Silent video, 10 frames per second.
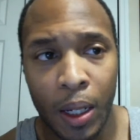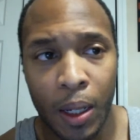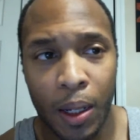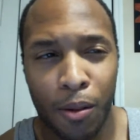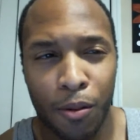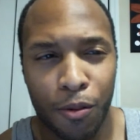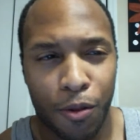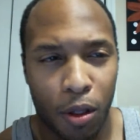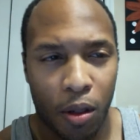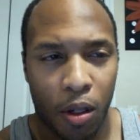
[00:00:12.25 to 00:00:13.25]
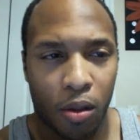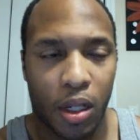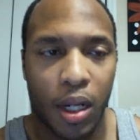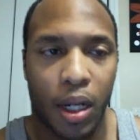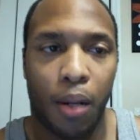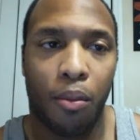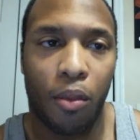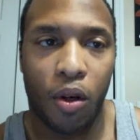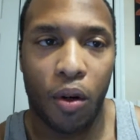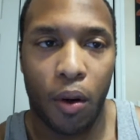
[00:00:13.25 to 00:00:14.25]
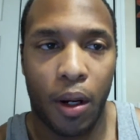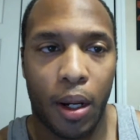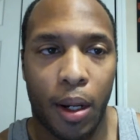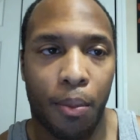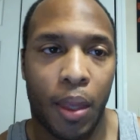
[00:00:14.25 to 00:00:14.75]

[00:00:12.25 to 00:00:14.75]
And for a long time, growing up,